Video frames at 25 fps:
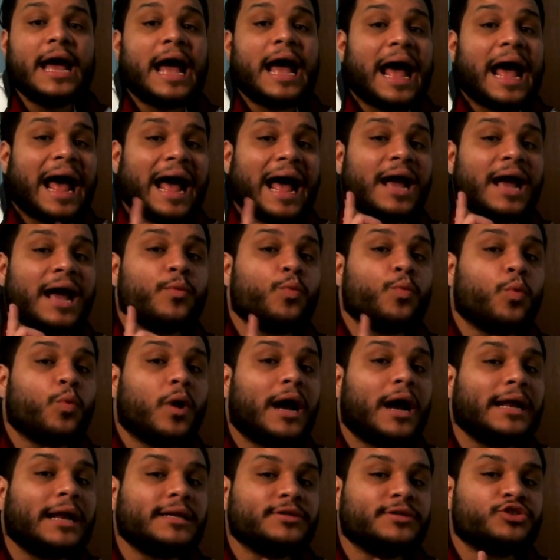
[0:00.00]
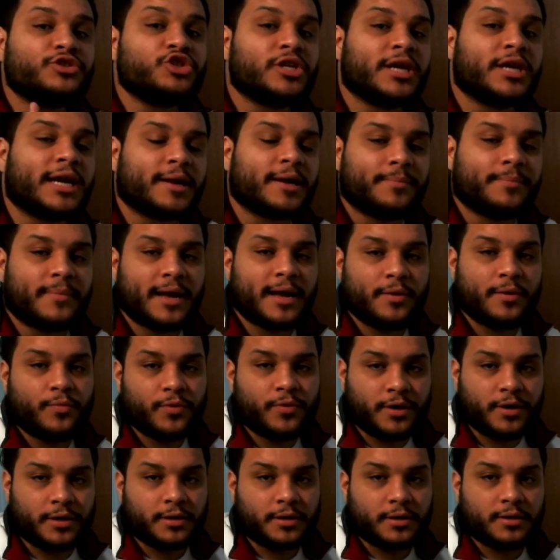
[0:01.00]
I want to check my
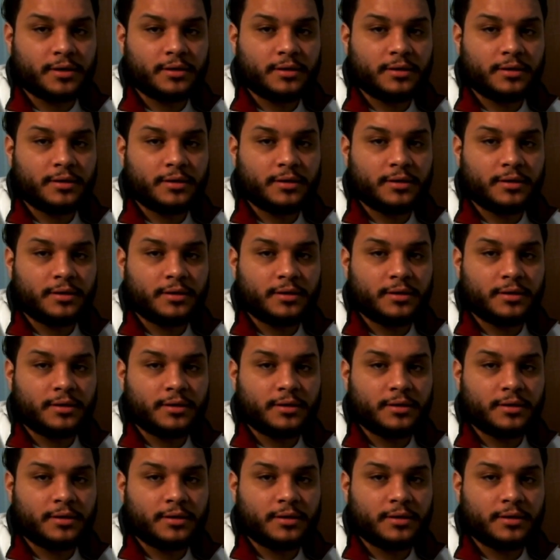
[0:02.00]
work.